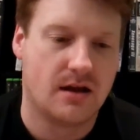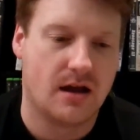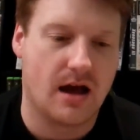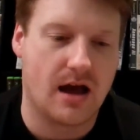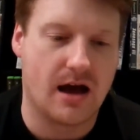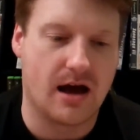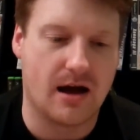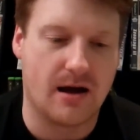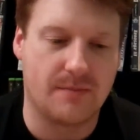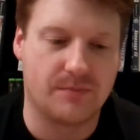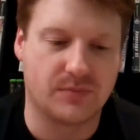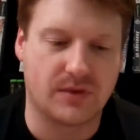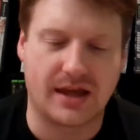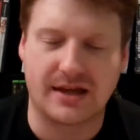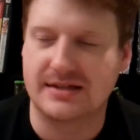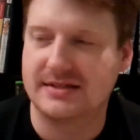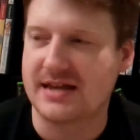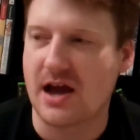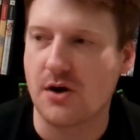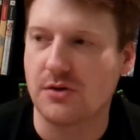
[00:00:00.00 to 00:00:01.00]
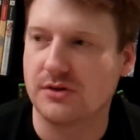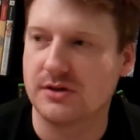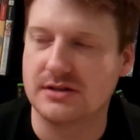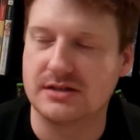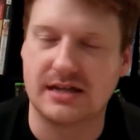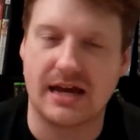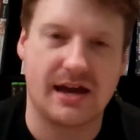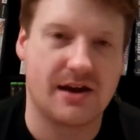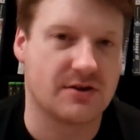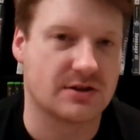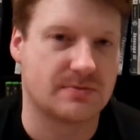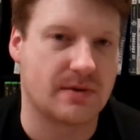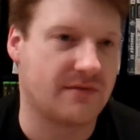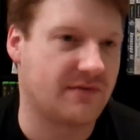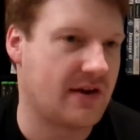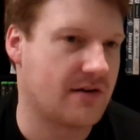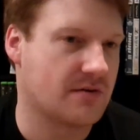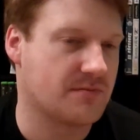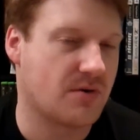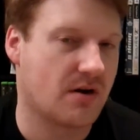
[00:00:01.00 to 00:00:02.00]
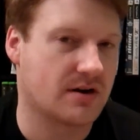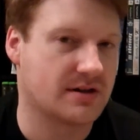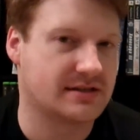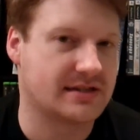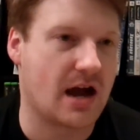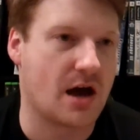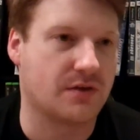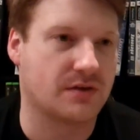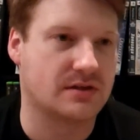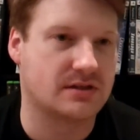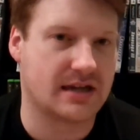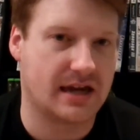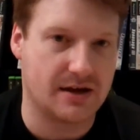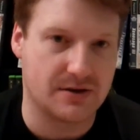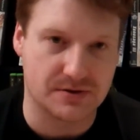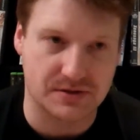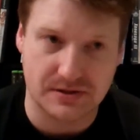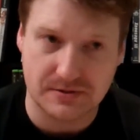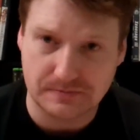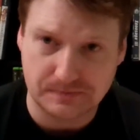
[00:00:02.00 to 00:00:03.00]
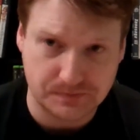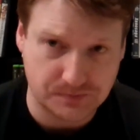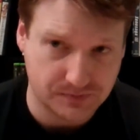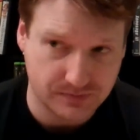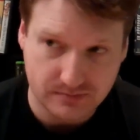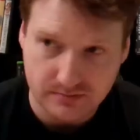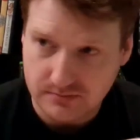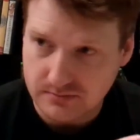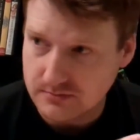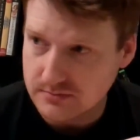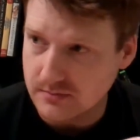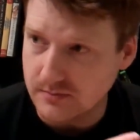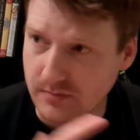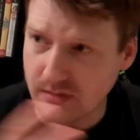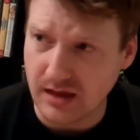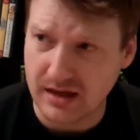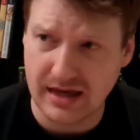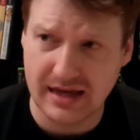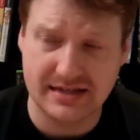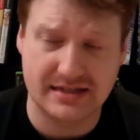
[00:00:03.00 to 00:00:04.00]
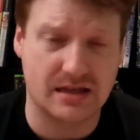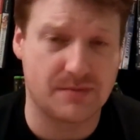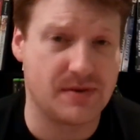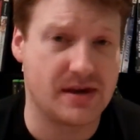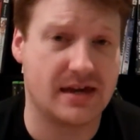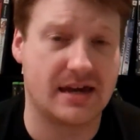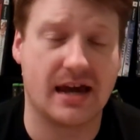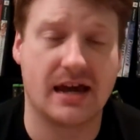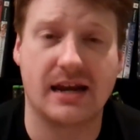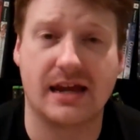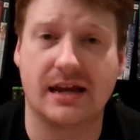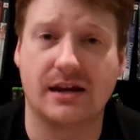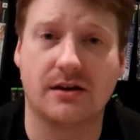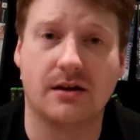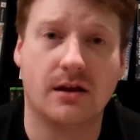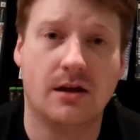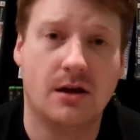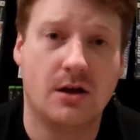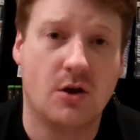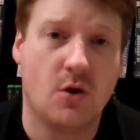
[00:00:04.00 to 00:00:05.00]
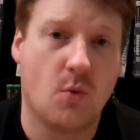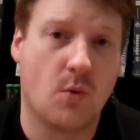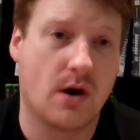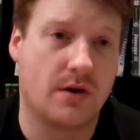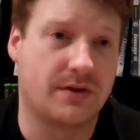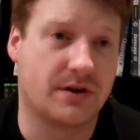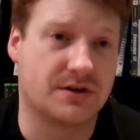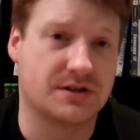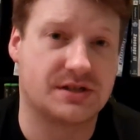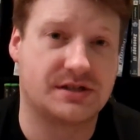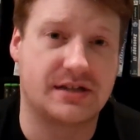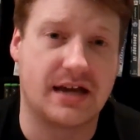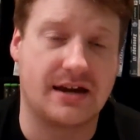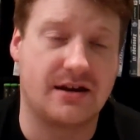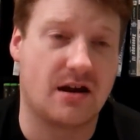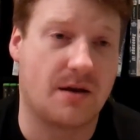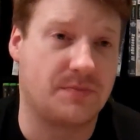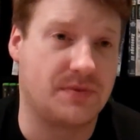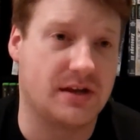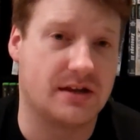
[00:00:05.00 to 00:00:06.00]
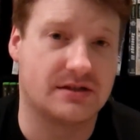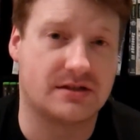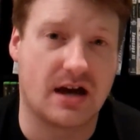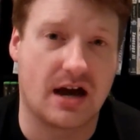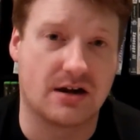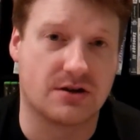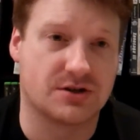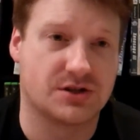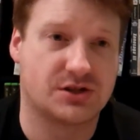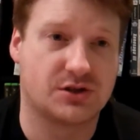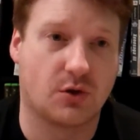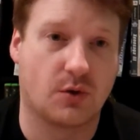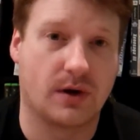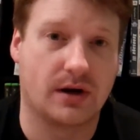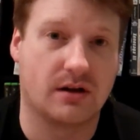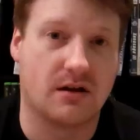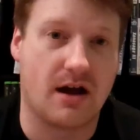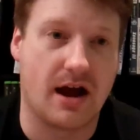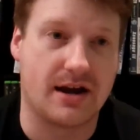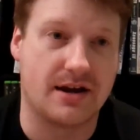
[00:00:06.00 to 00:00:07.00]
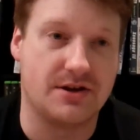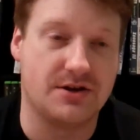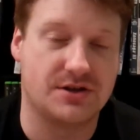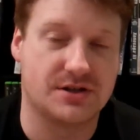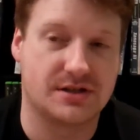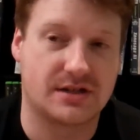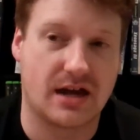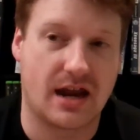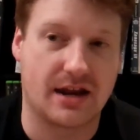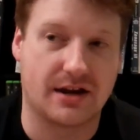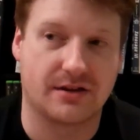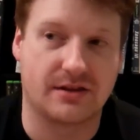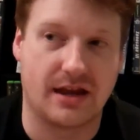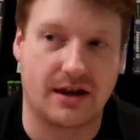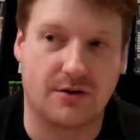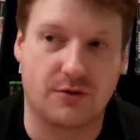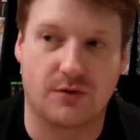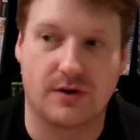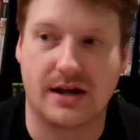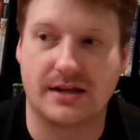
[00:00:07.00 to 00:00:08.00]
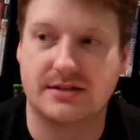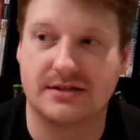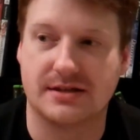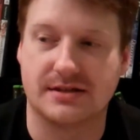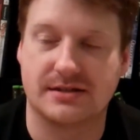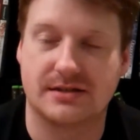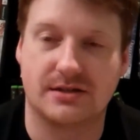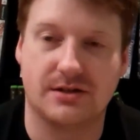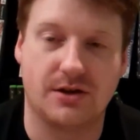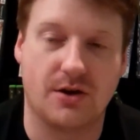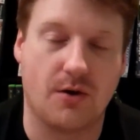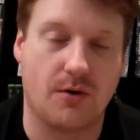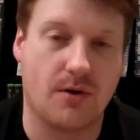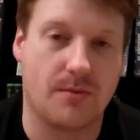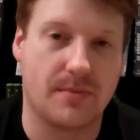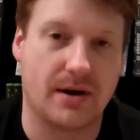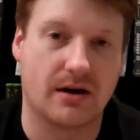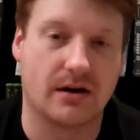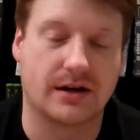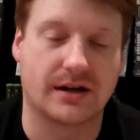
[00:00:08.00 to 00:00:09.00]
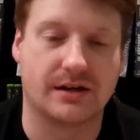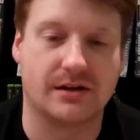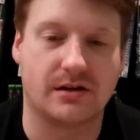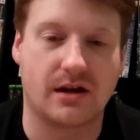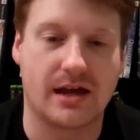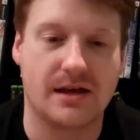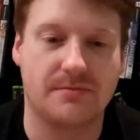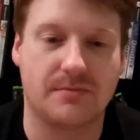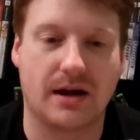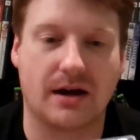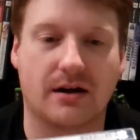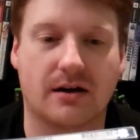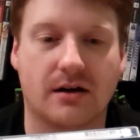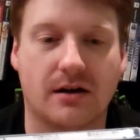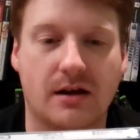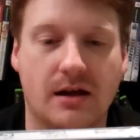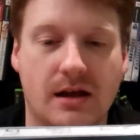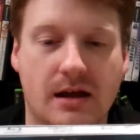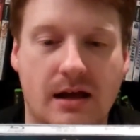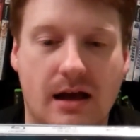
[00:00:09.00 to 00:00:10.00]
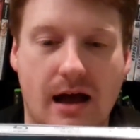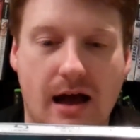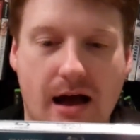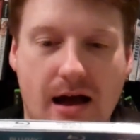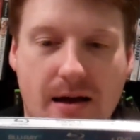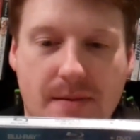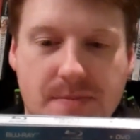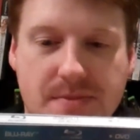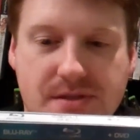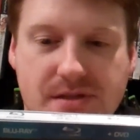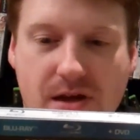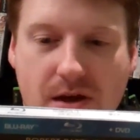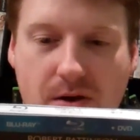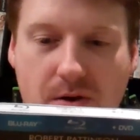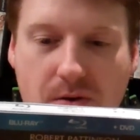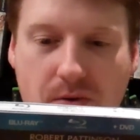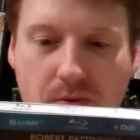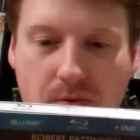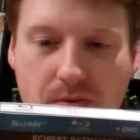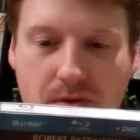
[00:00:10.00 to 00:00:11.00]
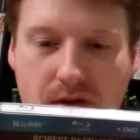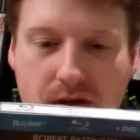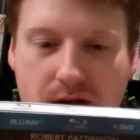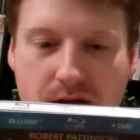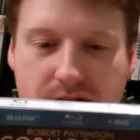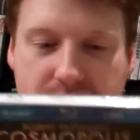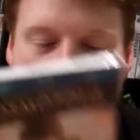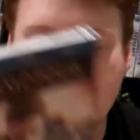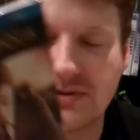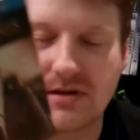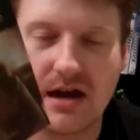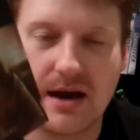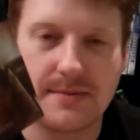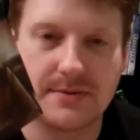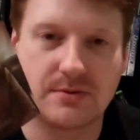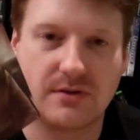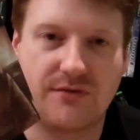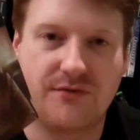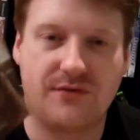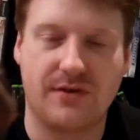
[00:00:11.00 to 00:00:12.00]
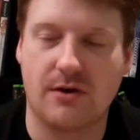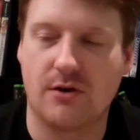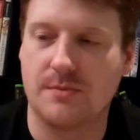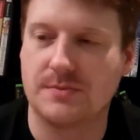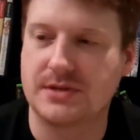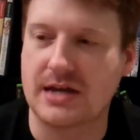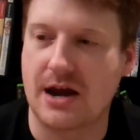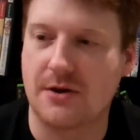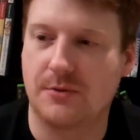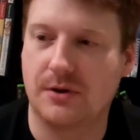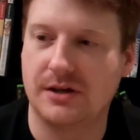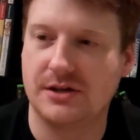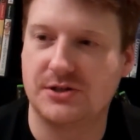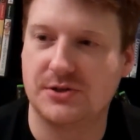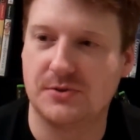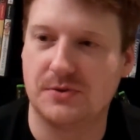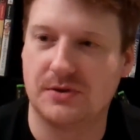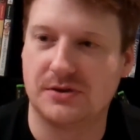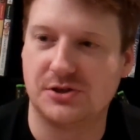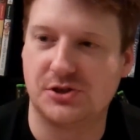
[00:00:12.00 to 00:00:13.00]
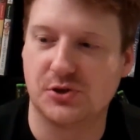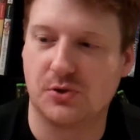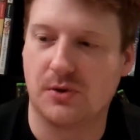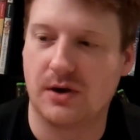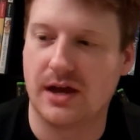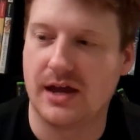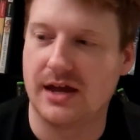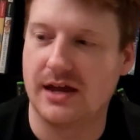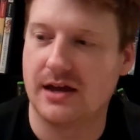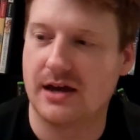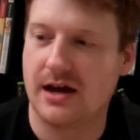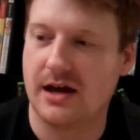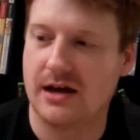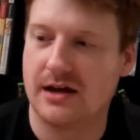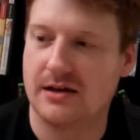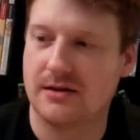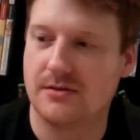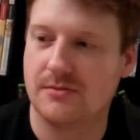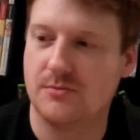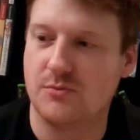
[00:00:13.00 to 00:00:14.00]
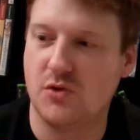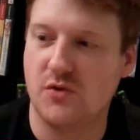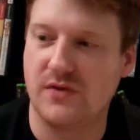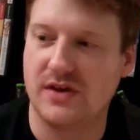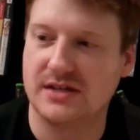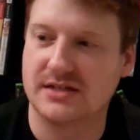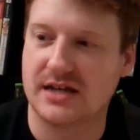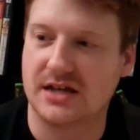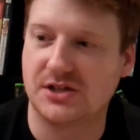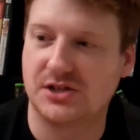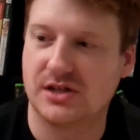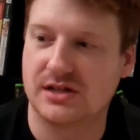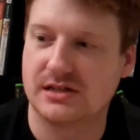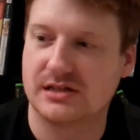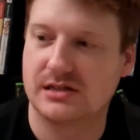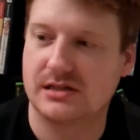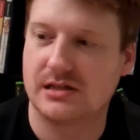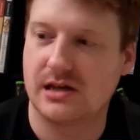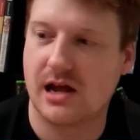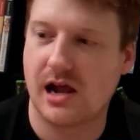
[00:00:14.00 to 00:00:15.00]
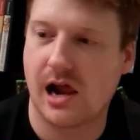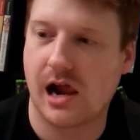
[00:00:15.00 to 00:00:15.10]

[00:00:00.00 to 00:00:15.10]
Like Southland Tales. My favorite part of Southland Tales is the beginning, where they're setting up the entire storyline, and you just kind of, it creates this, you know, American nightmare. So sometimes with films, I really do enjoy movies that just,